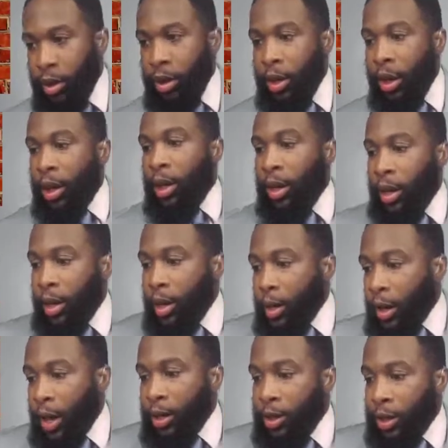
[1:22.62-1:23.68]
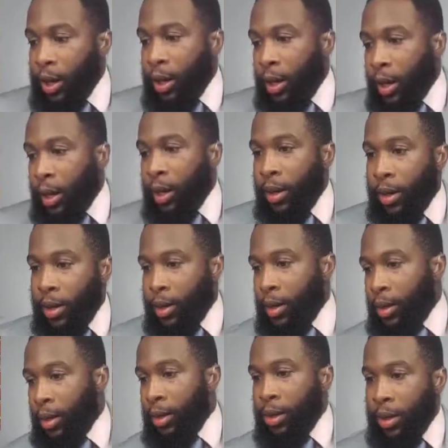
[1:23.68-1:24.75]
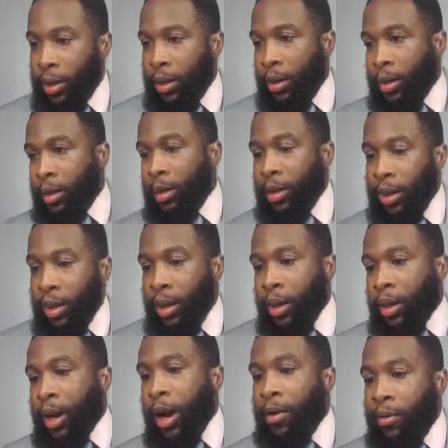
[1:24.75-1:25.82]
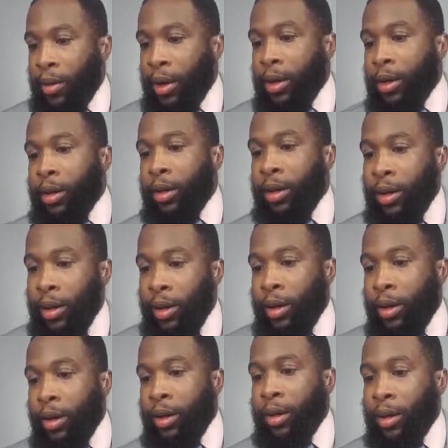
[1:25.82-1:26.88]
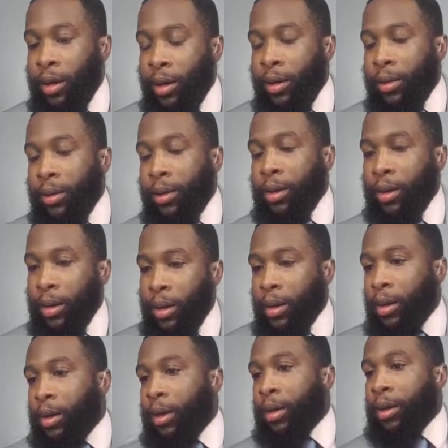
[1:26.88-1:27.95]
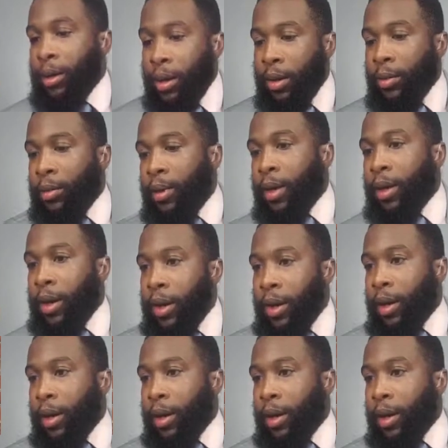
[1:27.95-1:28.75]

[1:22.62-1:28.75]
Hey, gotta stay down. Gotta run it up. Run away.